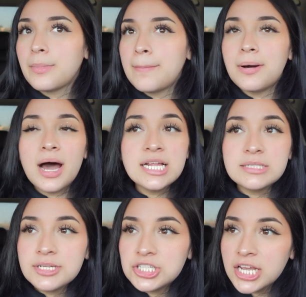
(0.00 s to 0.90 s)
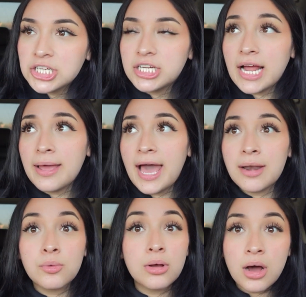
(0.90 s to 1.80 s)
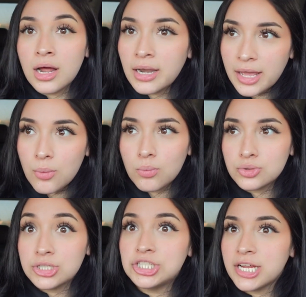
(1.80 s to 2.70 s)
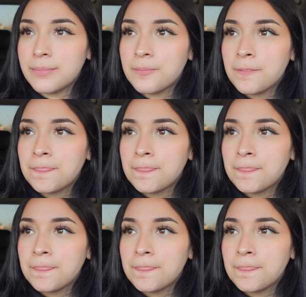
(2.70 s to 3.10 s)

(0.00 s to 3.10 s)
My body's been changing. I had gone like to the gym